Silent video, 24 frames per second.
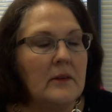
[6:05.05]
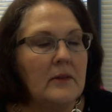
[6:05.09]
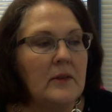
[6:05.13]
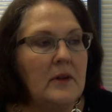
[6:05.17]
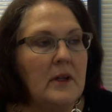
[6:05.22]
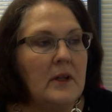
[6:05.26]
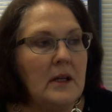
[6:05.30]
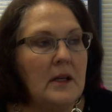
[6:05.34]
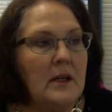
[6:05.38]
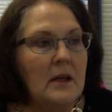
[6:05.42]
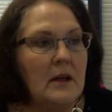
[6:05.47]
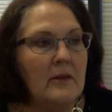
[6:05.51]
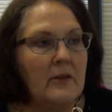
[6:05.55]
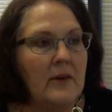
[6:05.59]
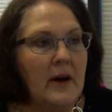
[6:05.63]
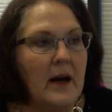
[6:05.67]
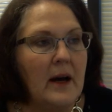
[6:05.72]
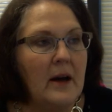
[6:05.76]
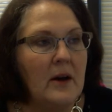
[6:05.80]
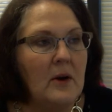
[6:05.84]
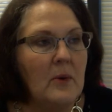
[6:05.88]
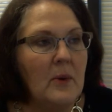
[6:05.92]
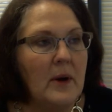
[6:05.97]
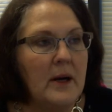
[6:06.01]
The
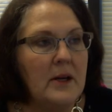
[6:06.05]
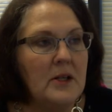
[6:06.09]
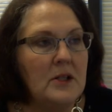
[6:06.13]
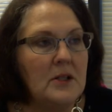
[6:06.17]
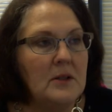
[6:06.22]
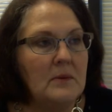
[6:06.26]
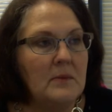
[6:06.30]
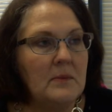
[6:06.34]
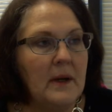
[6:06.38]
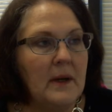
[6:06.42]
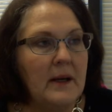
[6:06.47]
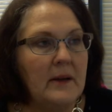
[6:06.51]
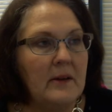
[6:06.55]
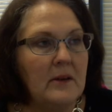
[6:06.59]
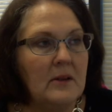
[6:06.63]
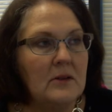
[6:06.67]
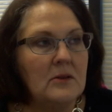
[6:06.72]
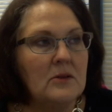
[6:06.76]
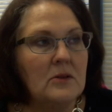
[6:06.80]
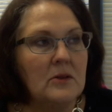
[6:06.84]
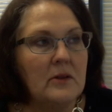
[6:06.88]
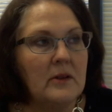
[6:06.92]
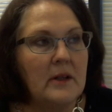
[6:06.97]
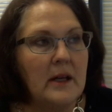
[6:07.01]
evaluation
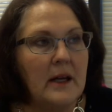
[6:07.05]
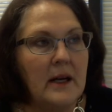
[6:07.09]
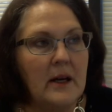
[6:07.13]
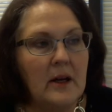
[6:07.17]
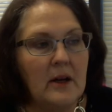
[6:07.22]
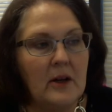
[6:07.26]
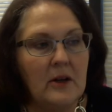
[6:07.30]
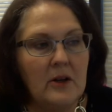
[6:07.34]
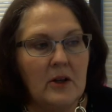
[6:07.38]
methods are there.